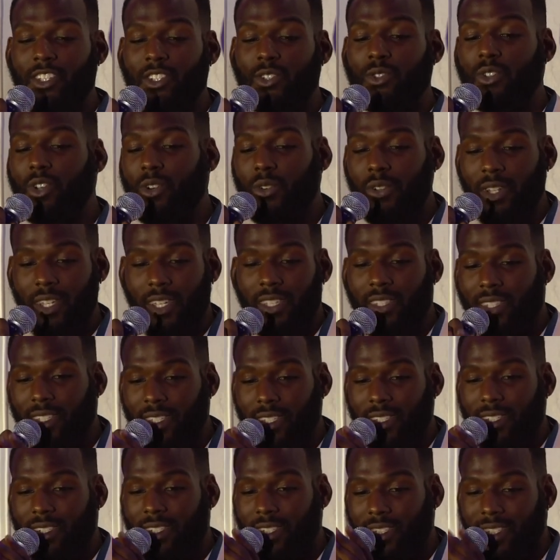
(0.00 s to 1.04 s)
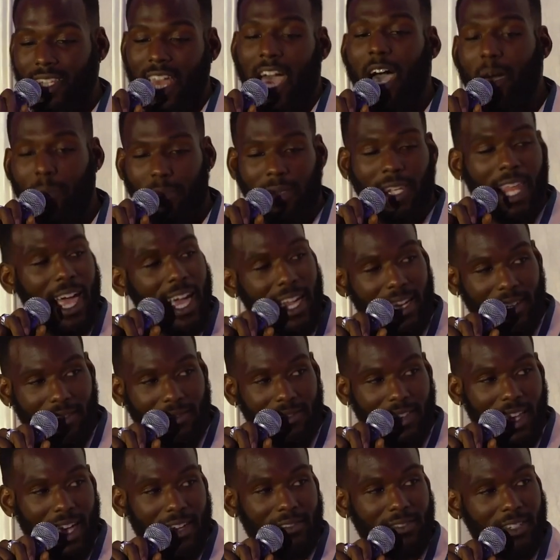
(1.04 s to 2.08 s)
you don't get to stop
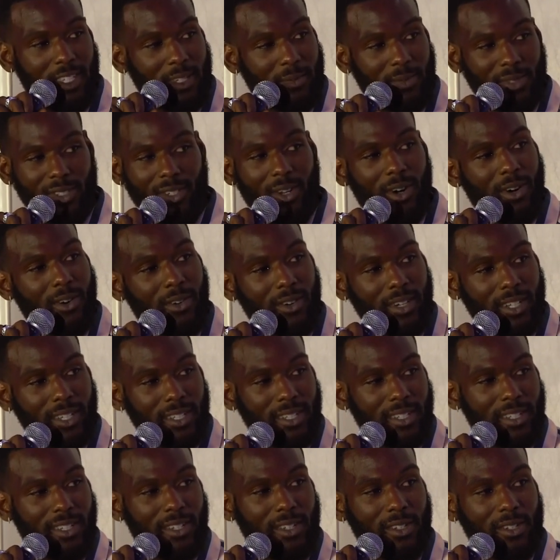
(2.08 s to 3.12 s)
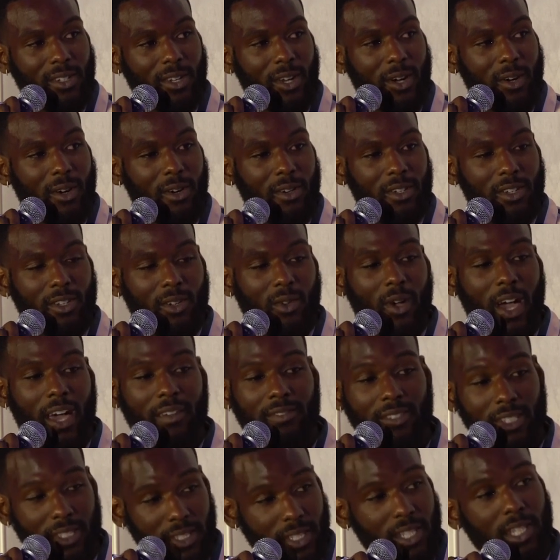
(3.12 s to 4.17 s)
life. Life keeps going, You
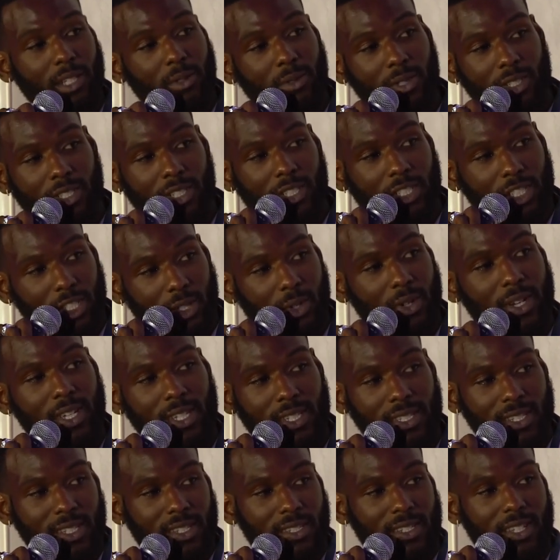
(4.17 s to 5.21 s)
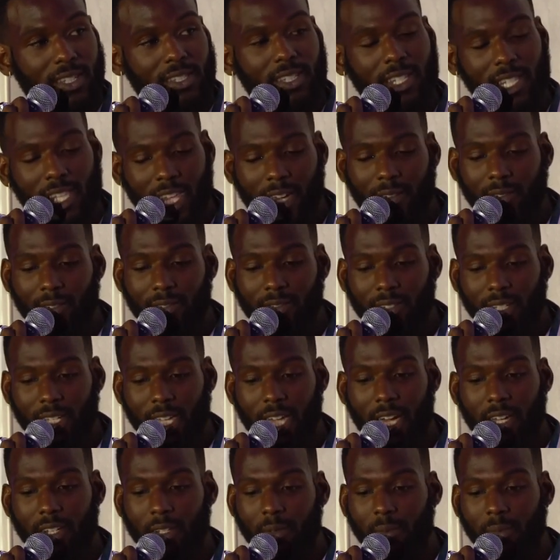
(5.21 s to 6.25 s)
have to deal with your choices. There's a level of
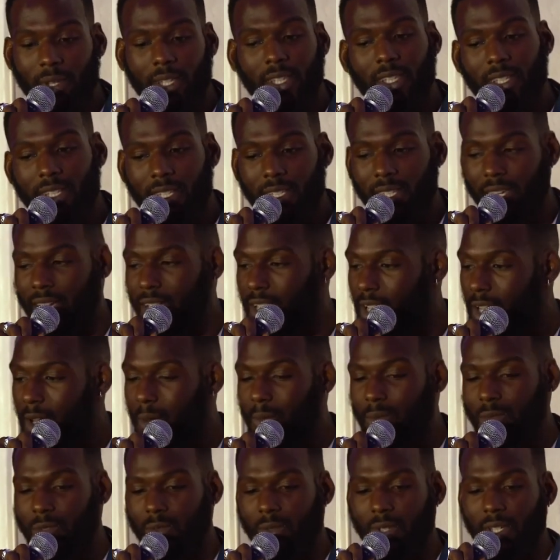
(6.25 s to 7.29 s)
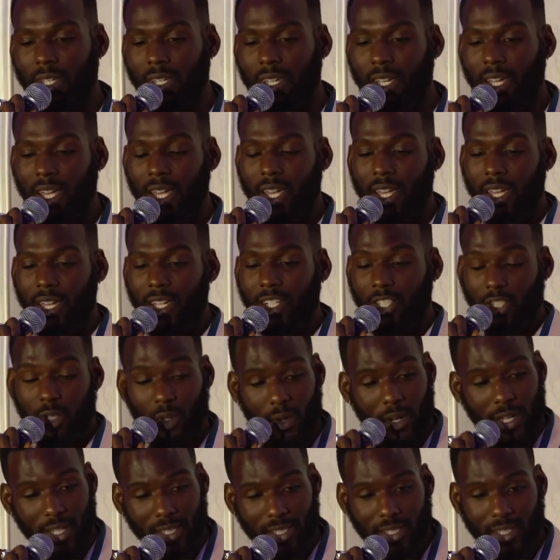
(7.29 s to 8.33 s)
accountability that comes with
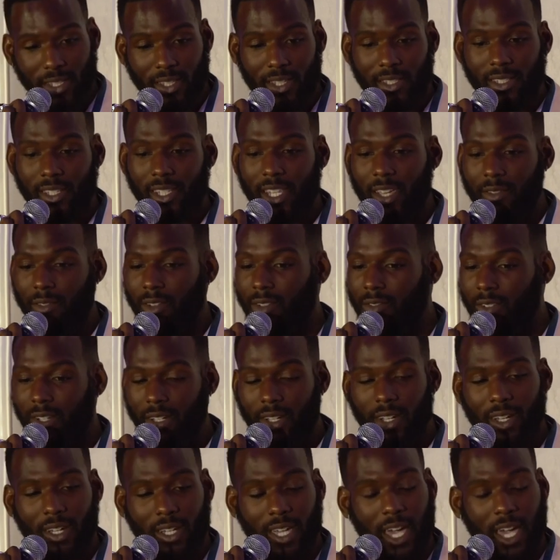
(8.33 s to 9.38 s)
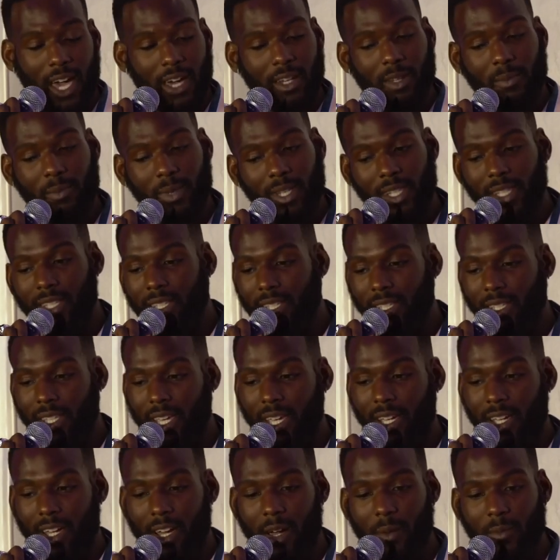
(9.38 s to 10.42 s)
choice, and there's a level of accountability
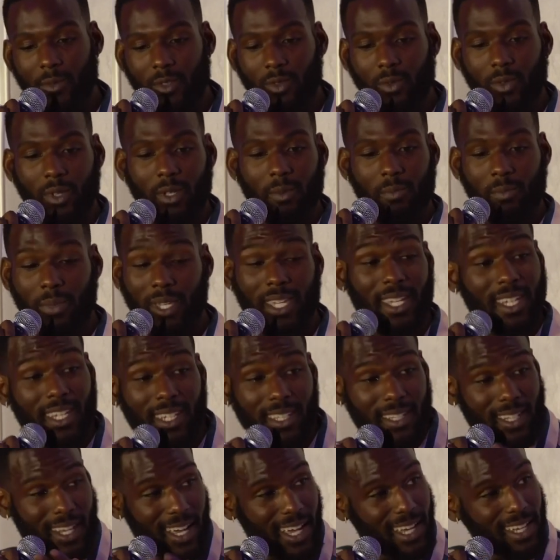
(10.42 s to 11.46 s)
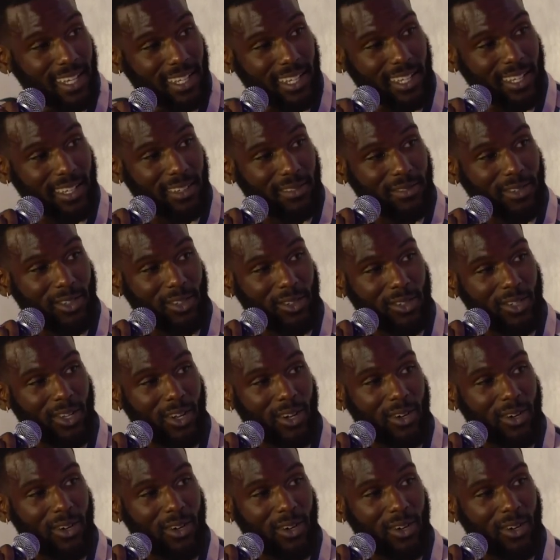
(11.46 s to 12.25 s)
that comes with being naive,